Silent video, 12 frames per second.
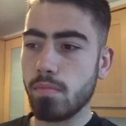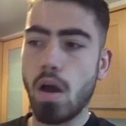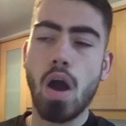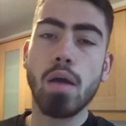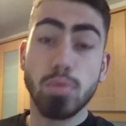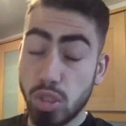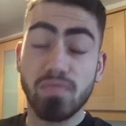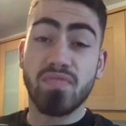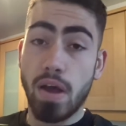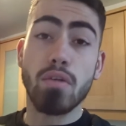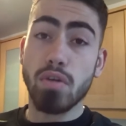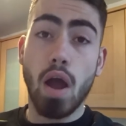I was a
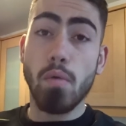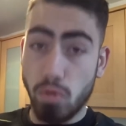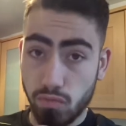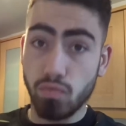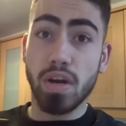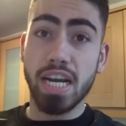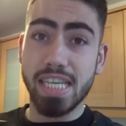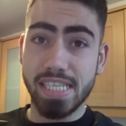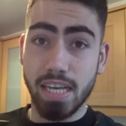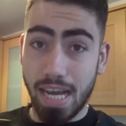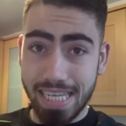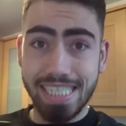very, I was really,
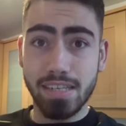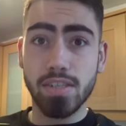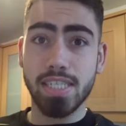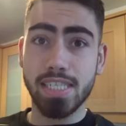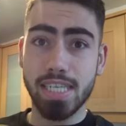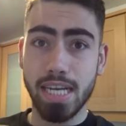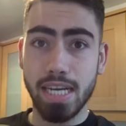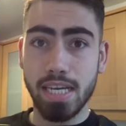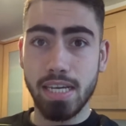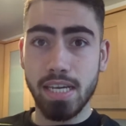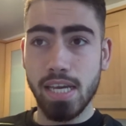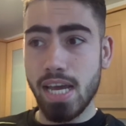like, seriously skinny.
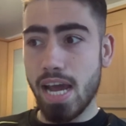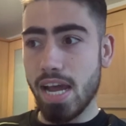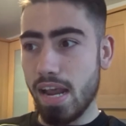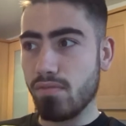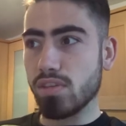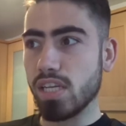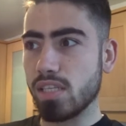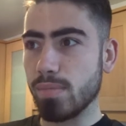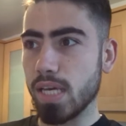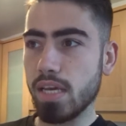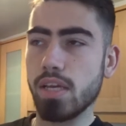And everyone said to me,